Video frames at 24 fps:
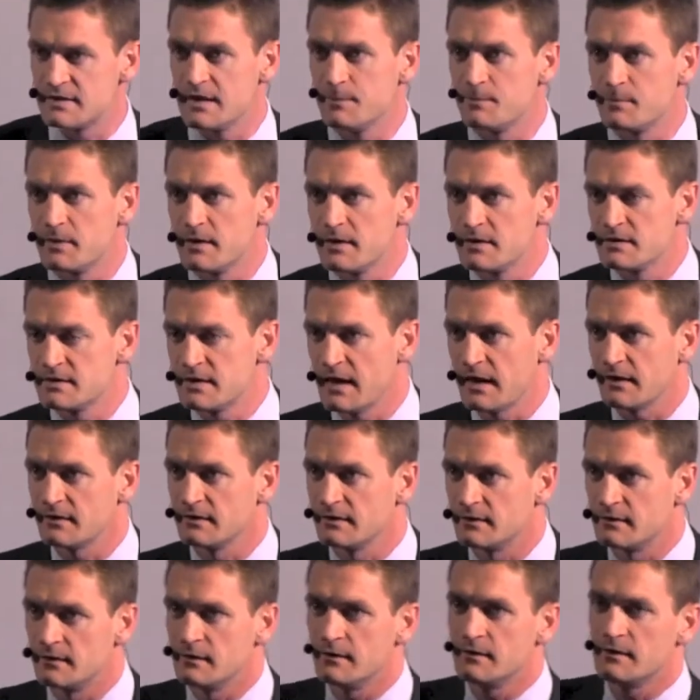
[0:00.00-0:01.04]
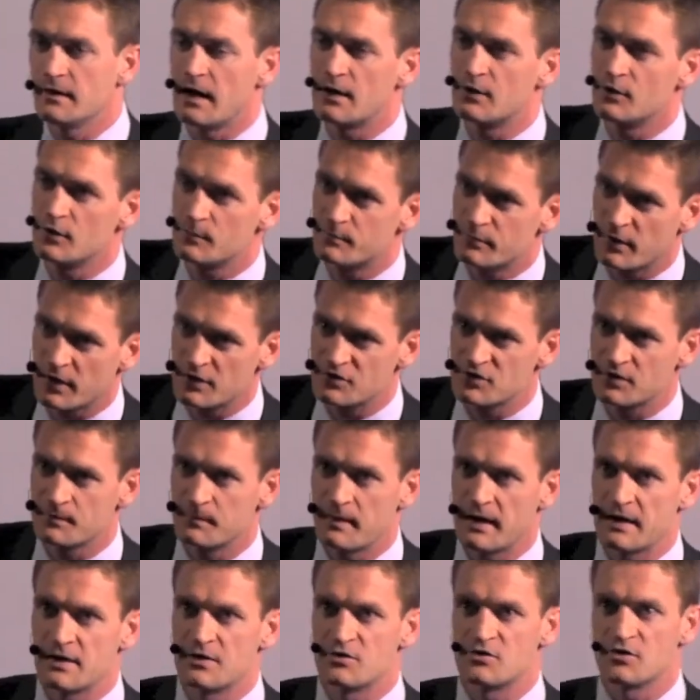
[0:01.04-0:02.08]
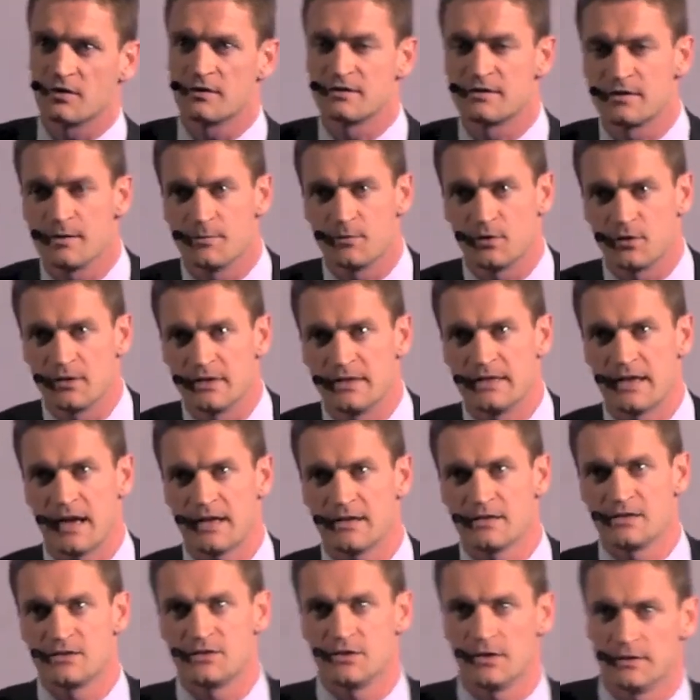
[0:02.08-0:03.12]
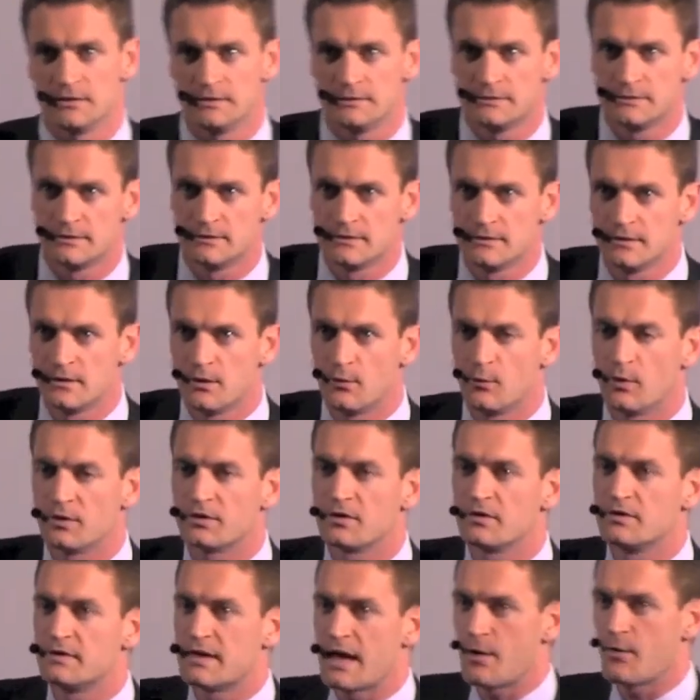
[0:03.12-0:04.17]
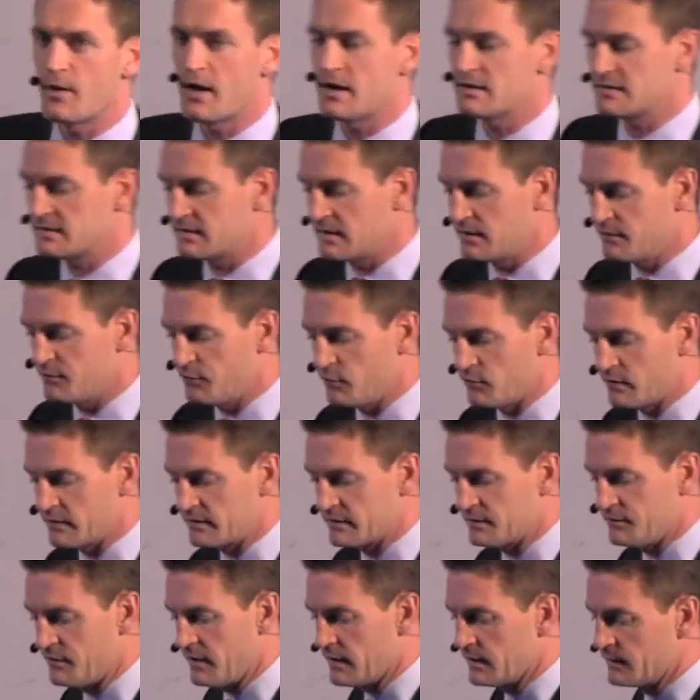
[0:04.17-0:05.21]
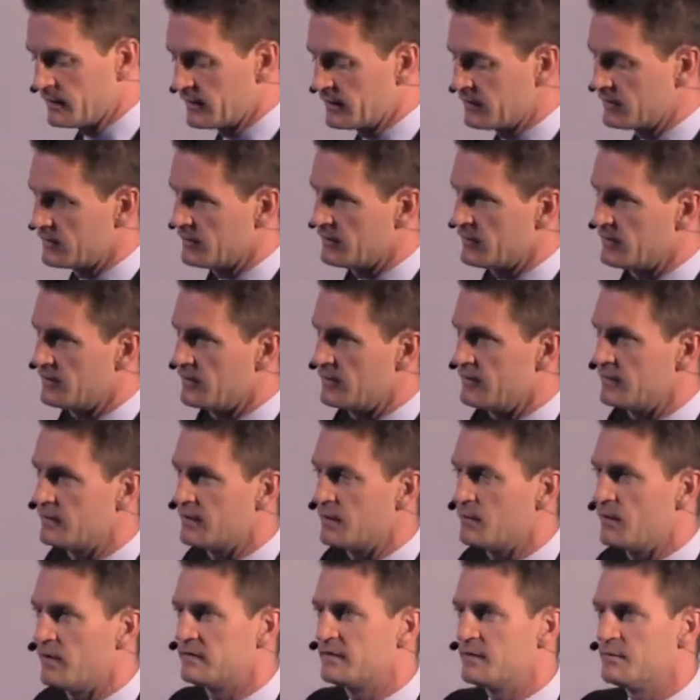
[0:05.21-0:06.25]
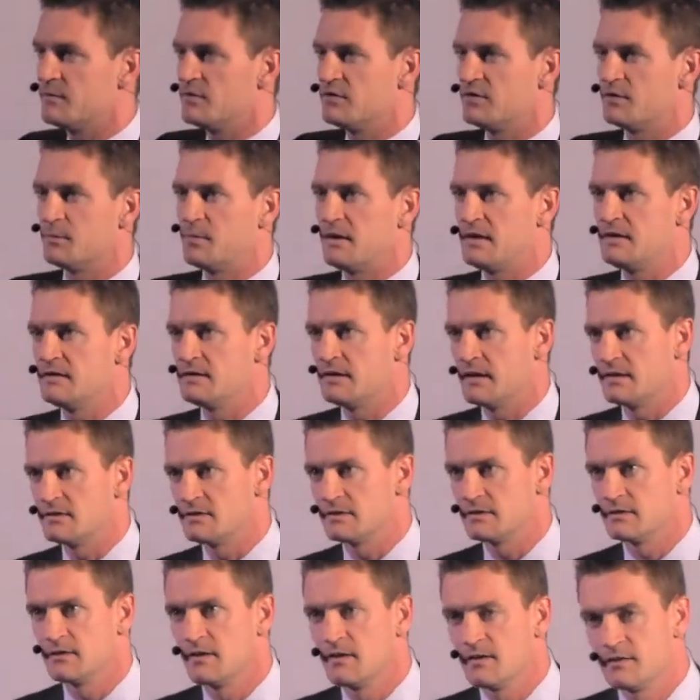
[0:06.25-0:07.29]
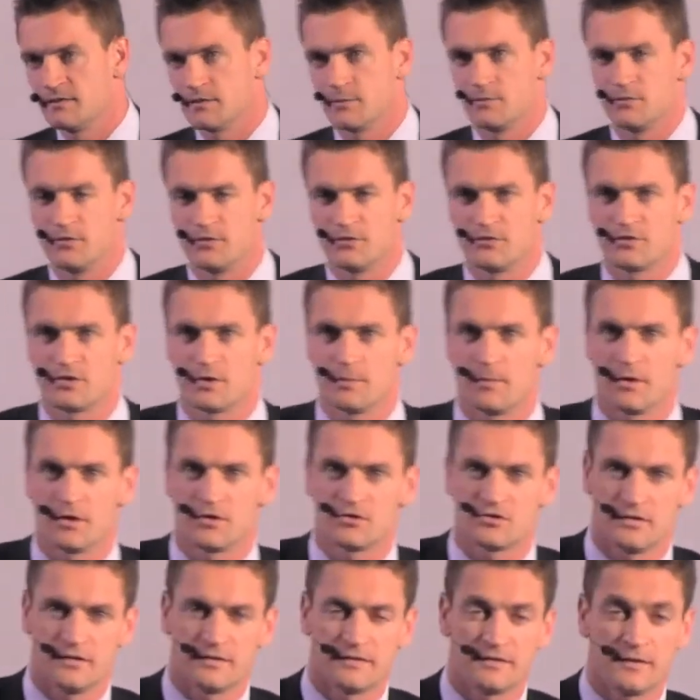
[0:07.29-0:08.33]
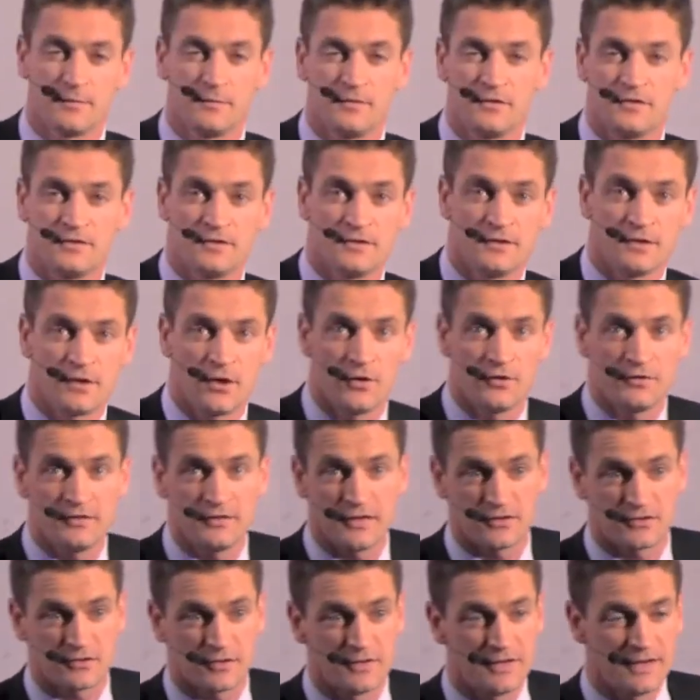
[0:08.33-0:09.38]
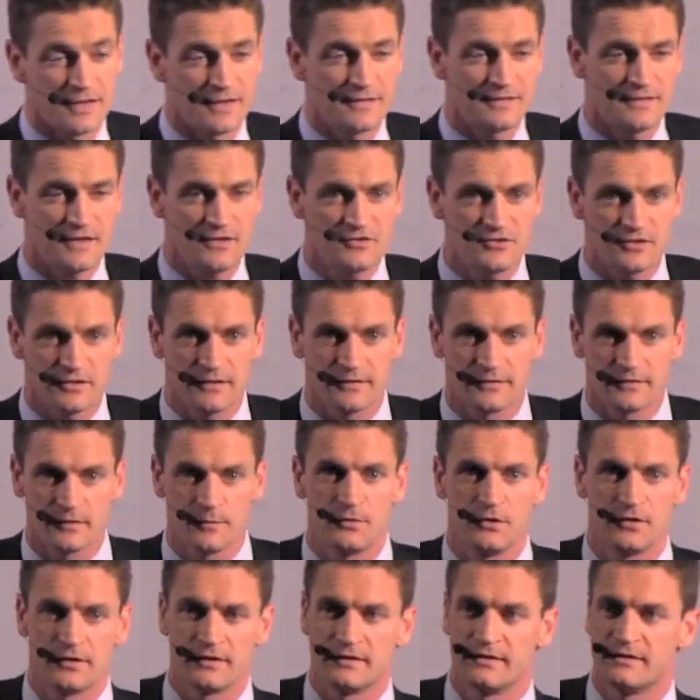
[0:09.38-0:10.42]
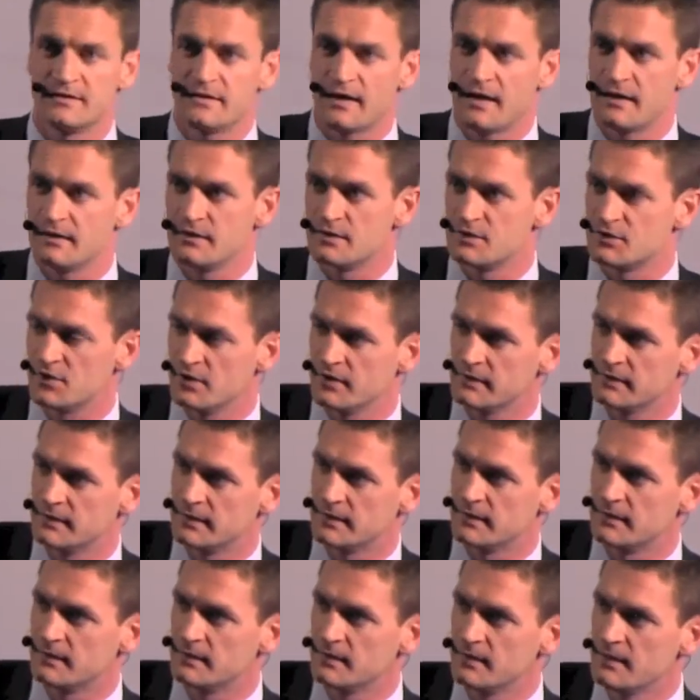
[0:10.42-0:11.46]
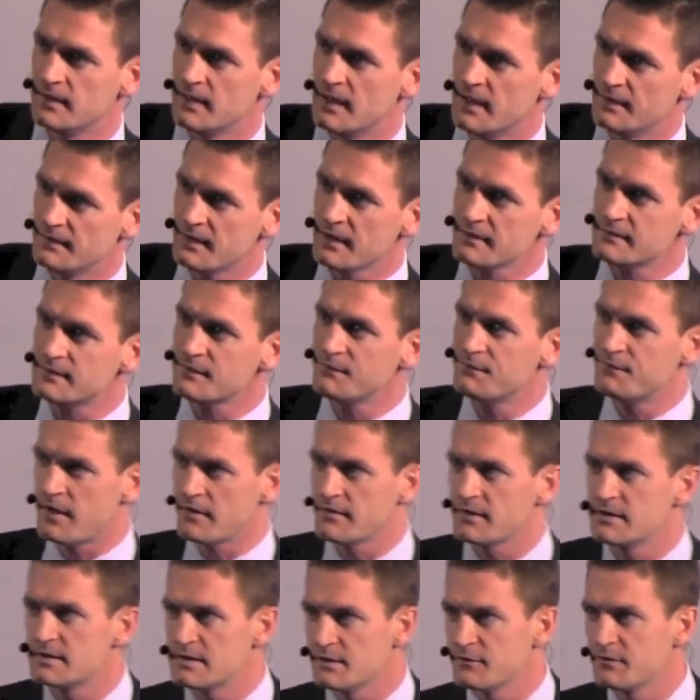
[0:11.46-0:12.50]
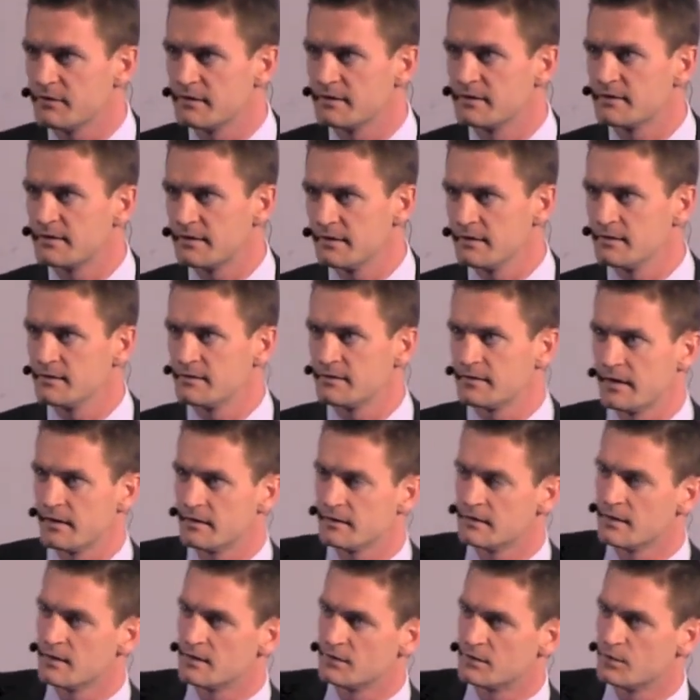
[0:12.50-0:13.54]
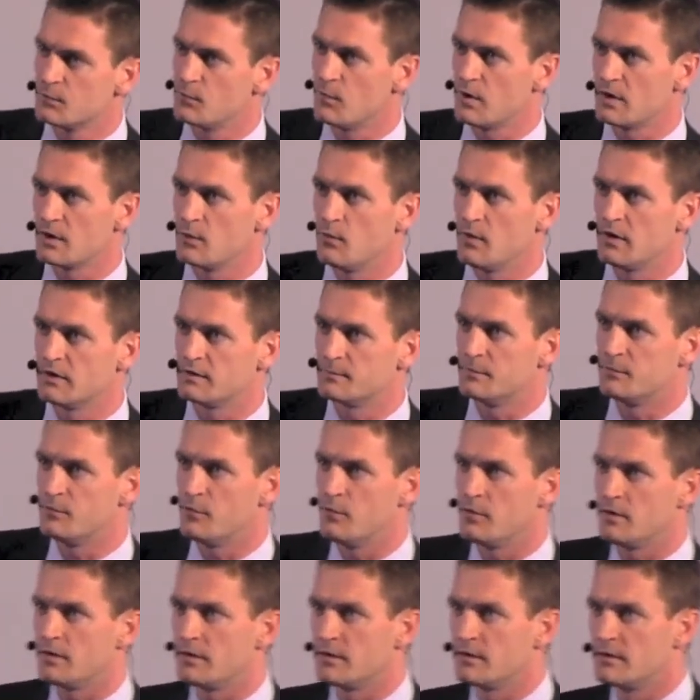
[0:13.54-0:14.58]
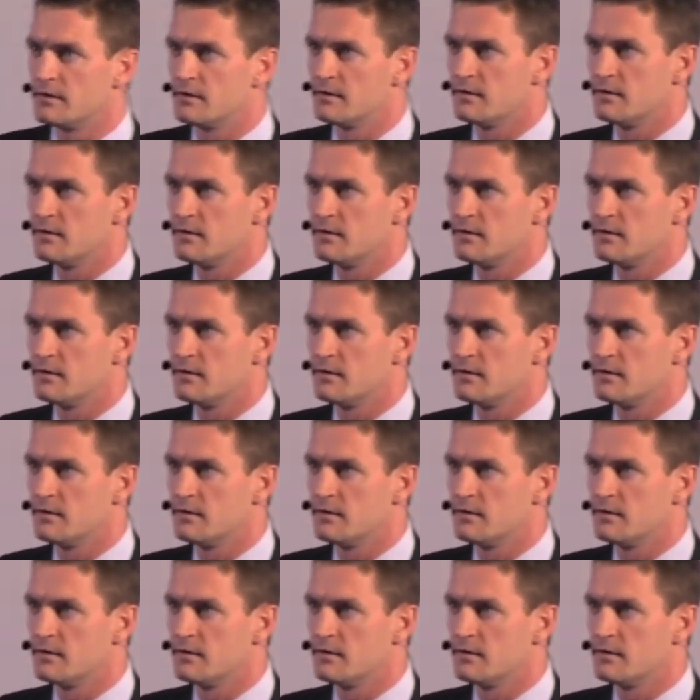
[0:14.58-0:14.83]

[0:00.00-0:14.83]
deep, technical, a good project manager, someone who can get it done, what they're now asking for is the following. They want someone who's opinionated someone who's a commercial, someone who's a negotiator, essentially someone who can sell internally. And that's a very different skill set to what it was before.